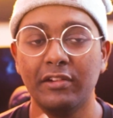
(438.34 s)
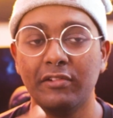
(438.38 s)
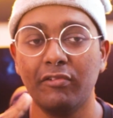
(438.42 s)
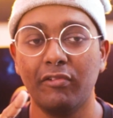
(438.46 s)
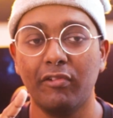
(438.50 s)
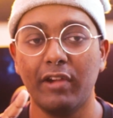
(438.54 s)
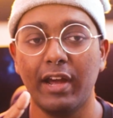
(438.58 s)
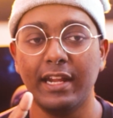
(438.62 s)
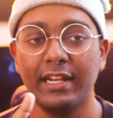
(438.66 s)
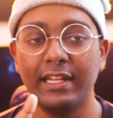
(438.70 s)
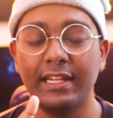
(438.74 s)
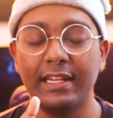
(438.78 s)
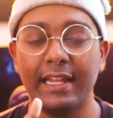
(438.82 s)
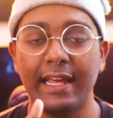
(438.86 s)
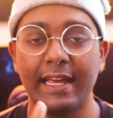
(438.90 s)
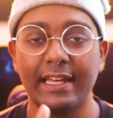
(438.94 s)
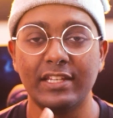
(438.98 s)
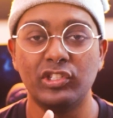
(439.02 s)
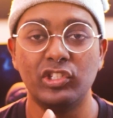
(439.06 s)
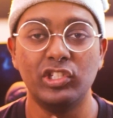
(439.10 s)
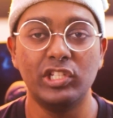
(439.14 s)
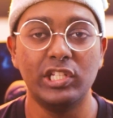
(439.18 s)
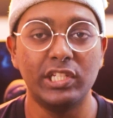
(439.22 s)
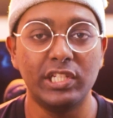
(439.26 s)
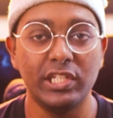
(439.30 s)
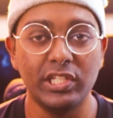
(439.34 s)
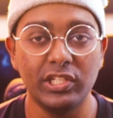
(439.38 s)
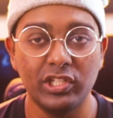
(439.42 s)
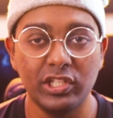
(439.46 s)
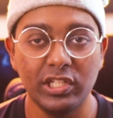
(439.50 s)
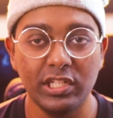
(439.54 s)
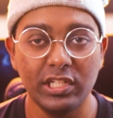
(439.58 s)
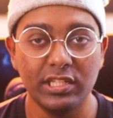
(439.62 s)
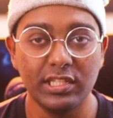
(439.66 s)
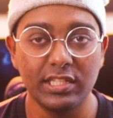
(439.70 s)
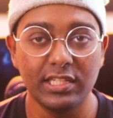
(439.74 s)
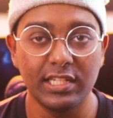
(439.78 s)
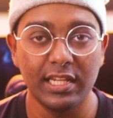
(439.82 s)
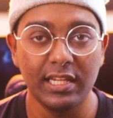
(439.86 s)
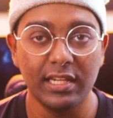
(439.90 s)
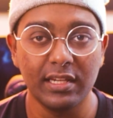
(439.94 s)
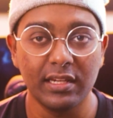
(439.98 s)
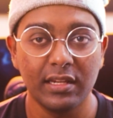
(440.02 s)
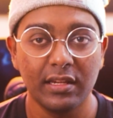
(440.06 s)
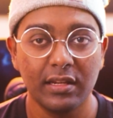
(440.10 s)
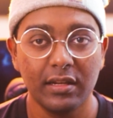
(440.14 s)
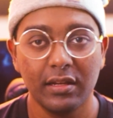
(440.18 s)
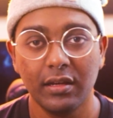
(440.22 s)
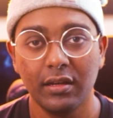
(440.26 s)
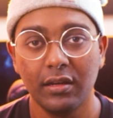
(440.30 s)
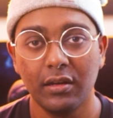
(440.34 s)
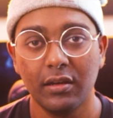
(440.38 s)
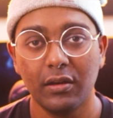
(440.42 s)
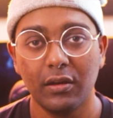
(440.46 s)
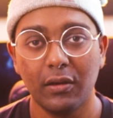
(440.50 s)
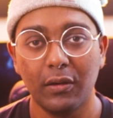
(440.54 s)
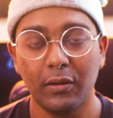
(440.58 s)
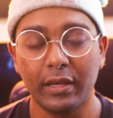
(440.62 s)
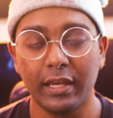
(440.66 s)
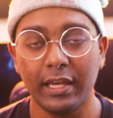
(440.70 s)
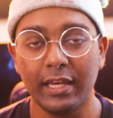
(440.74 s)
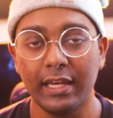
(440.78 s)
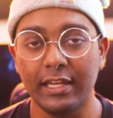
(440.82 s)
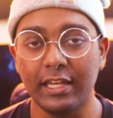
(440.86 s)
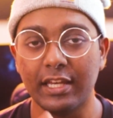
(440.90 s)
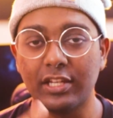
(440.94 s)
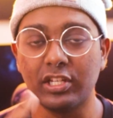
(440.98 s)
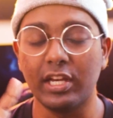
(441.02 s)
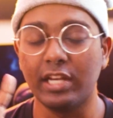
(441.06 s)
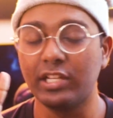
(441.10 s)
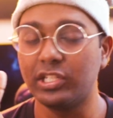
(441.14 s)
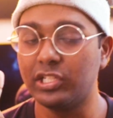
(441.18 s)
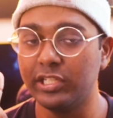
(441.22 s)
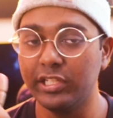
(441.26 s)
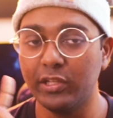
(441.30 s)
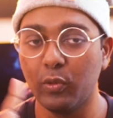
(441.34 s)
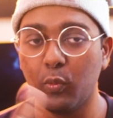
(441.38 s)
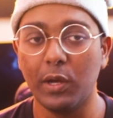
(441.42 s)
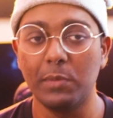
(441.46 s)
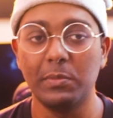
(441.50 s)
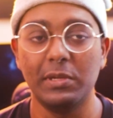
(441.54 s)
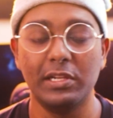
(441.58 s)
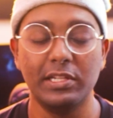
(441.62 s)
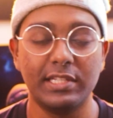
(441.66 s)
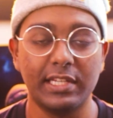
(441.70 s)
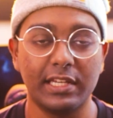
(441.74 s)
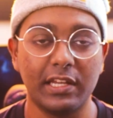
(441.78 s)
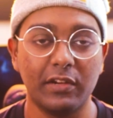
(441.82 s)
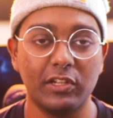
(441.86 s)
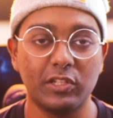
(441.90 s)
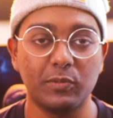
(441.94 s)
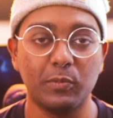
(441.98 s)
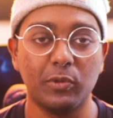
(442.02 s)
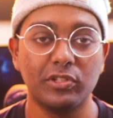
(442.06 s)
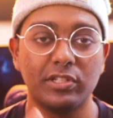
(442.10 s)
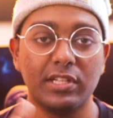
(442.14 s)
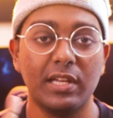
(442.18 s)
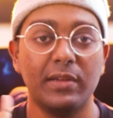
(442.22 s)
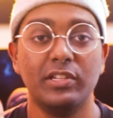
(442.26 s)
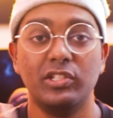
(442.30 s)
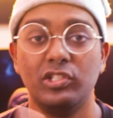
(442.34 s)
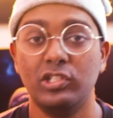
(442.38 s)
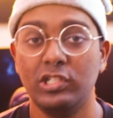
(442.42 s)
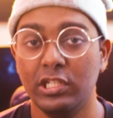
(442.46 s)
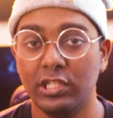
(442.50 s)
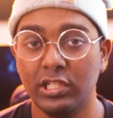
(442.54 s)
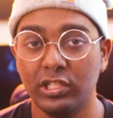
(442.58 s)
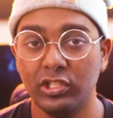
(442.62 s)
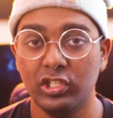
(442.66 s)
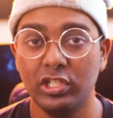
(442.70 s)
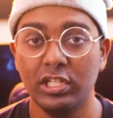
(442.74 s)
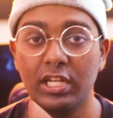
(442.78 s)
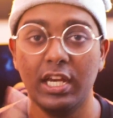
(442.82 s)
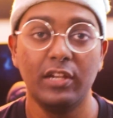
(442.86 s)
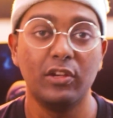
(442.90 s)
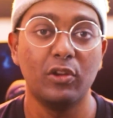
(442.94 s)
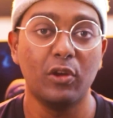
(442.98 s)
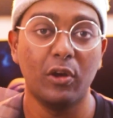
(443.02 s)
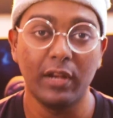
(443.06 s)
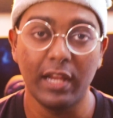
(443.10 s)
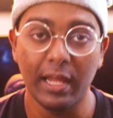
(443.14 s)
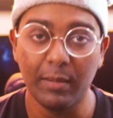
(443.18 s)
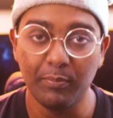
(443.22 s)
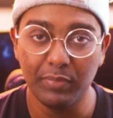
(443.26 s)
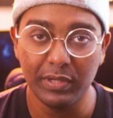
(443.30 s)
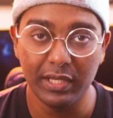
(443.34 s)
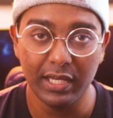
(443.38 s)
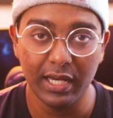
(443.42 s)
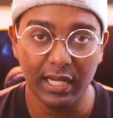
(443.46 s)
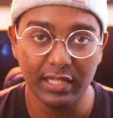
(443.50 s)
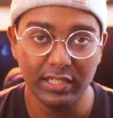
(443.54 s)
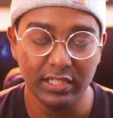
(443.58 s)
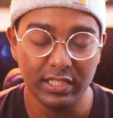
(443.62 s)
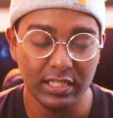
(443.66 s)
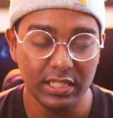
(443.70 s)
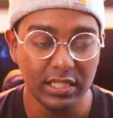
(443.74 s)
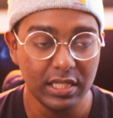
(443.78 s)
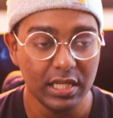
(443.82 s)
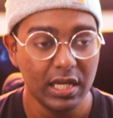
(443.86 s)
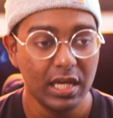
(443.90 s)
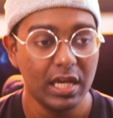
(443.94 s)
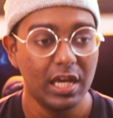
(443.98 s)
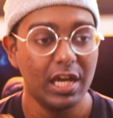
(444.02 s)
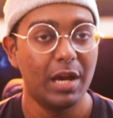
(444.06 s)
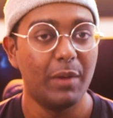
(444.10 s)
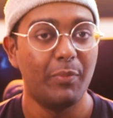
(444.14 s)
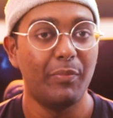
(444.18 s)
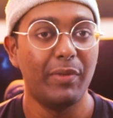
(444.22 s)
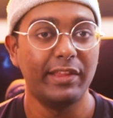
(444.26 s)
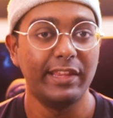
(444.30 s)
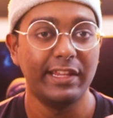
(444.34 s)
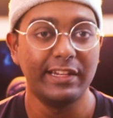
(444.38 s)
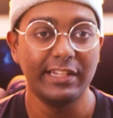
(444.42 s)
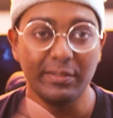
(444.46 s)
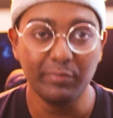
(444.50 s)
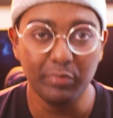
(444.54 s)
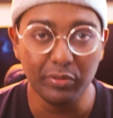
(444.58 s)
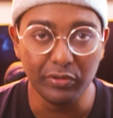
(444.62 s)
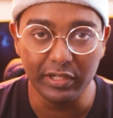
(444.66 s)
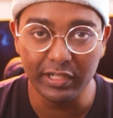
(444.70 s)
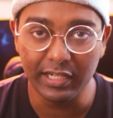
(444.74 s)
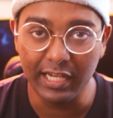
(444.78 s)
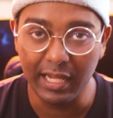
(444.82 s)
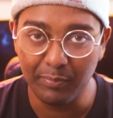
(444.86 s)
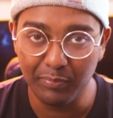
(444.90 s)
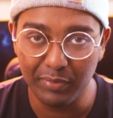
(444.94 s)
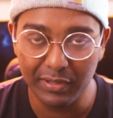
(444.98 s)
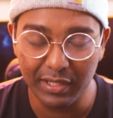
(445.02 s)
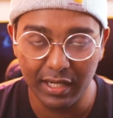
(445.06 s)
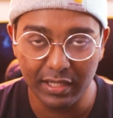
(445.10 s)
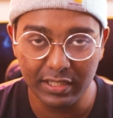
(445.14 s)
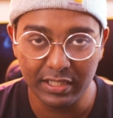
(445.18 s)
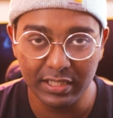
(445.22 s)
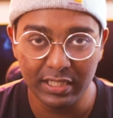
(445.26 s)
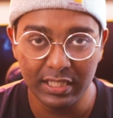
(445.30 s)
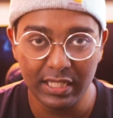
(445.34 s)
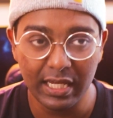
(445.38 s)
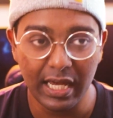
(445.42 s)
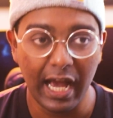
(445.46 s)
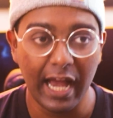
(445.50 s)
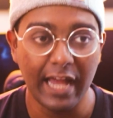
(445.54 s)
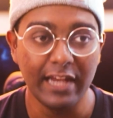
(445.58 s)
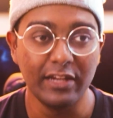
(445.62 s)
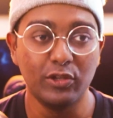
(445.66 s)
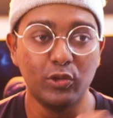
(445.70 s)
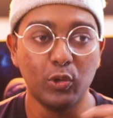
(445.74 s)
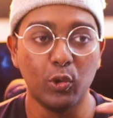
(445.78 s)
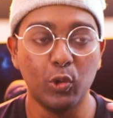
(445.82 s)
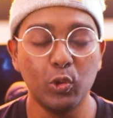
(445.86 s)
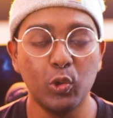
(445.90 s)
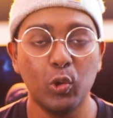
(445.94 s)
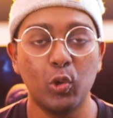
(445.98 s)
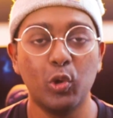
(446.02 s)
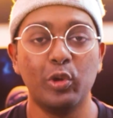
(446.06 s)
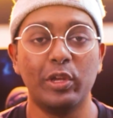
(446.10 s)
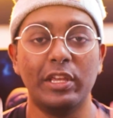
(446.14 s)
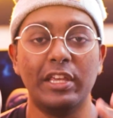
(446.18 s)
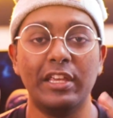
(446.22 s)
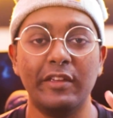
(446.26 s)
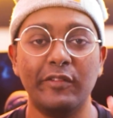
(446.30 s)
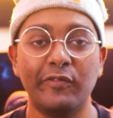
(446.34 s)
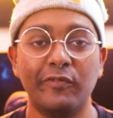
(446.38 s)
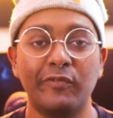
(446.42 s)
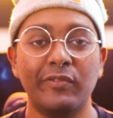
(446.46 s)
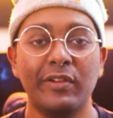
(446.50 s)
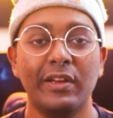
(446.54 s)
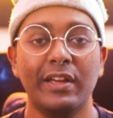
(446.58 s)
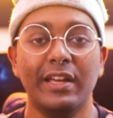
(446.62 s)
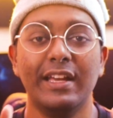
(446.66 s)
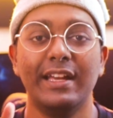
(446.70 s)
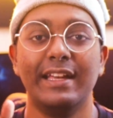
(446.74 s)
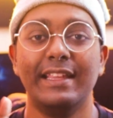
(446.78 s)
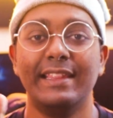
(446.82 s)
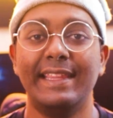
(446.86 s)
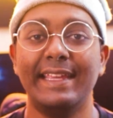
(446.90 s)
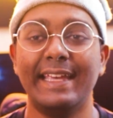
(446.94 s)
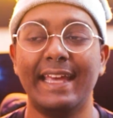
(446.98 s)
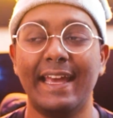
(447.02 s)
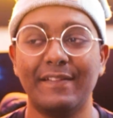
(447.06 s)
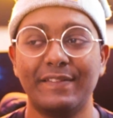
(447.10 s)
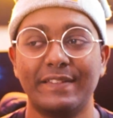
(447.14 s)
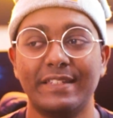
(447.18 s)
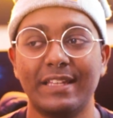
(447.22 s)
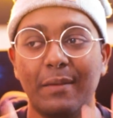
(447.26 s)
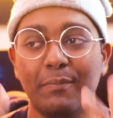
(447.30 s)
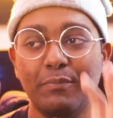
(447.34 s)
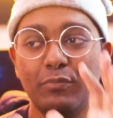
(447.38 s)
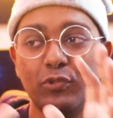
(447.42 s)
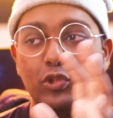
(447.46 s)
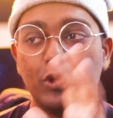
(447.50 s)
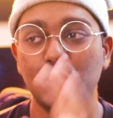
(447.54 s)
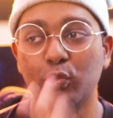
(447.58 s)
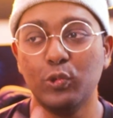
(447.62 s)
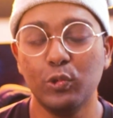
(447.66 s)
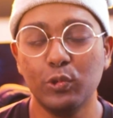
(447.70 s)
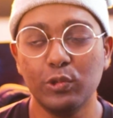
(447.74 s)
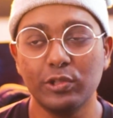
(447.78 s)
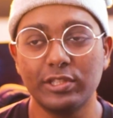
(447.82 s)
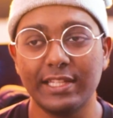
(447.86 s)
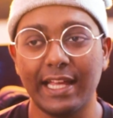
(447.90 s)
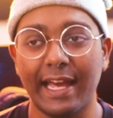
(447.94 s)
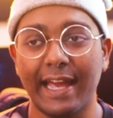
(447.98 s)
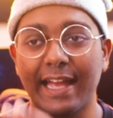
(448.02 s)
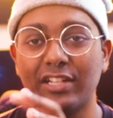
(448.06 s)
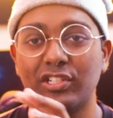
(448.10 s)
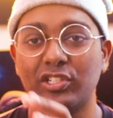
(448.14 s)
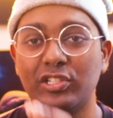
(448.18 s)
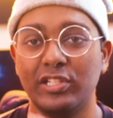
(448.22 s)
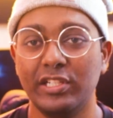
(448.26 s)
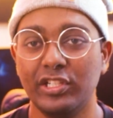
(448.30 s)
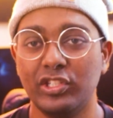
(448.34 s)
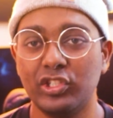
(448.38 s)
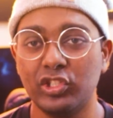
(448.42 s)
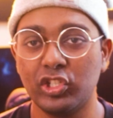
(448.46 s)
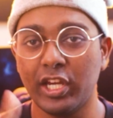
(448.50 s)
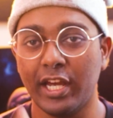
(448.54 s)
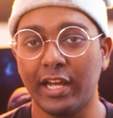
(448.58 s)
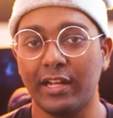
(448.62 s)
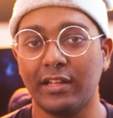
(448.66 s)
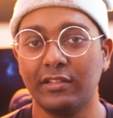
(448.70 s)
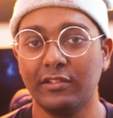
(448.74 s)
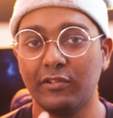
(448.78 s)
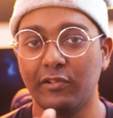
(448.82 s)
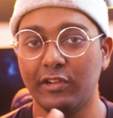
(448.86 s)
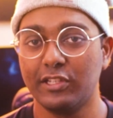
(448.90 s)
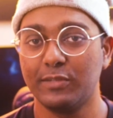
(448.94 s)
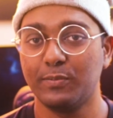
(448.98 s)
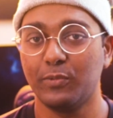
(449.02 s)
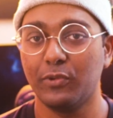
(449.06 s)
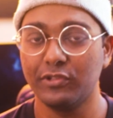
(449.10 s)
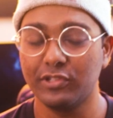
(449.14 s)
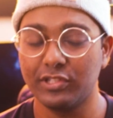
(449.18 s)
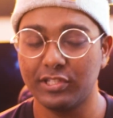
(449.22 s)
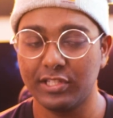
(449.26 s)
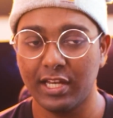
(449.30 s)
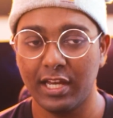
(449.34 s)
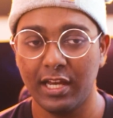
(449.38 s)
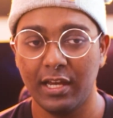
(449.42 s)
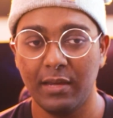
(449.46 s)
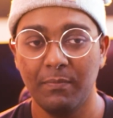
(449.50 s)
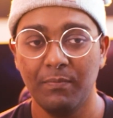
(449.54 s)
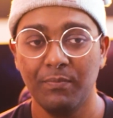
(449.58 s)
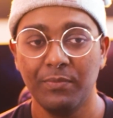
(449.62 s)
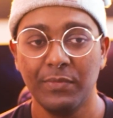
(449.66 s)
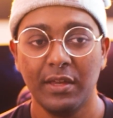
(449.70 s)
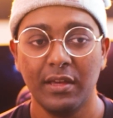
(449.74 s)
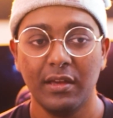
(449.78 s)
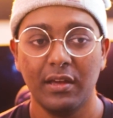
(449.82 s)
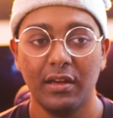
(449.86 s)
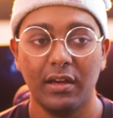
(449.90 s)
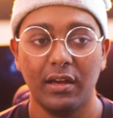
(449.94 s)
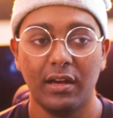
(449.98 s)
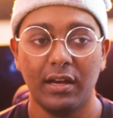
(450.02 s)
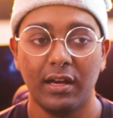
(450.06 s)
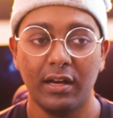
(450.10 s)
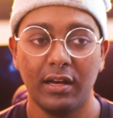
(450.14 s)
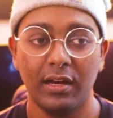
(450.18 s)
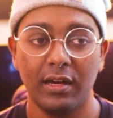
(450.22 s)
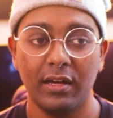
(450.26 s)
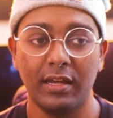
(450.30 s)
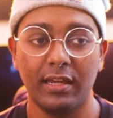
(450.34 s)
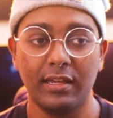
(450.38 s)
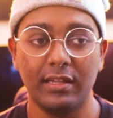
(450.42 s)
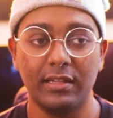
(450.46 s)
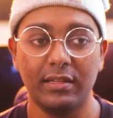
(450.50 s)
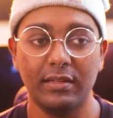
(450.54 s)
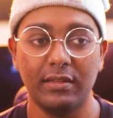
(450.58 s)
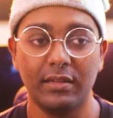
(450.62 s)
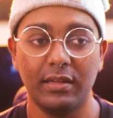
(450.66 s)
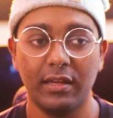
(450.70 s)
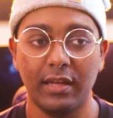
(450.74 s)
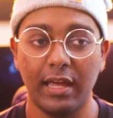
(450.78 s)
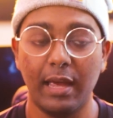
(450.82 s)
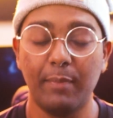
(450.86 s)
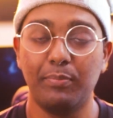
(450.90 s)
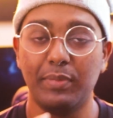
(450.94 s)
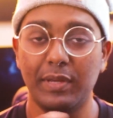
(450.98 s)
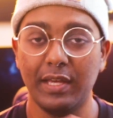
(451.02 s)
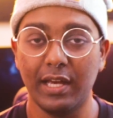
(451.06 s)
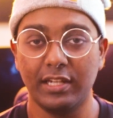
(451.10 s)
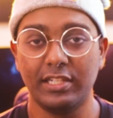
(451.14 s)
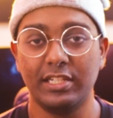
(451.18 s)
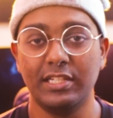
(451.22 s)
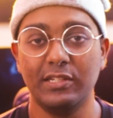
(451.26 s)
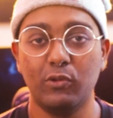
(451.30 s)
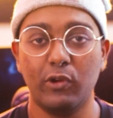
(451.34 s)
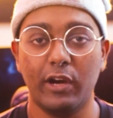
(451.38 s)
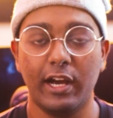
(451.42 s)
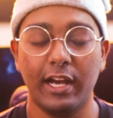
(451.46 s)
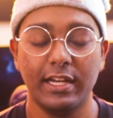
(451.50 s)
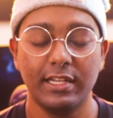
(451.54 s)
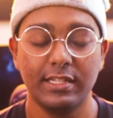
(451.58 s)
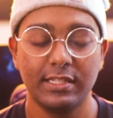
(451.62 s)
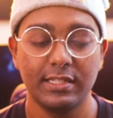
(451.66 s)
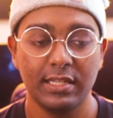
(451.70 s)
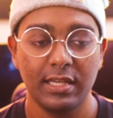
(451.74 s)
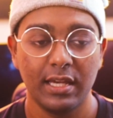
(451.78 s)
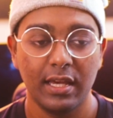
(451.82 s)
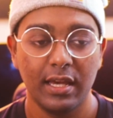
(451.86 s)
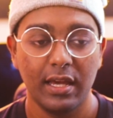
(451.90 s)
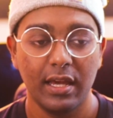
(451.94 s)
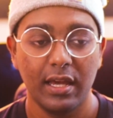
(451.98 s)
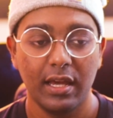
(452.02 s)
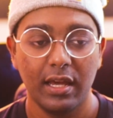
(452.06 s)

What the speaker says: write it as GTG instead. Okay, actually the 1 millisecond response time is GTG and not MPRT, but then they put in MPRT. I don't know if they have some tools that actually check the response time MPRT wise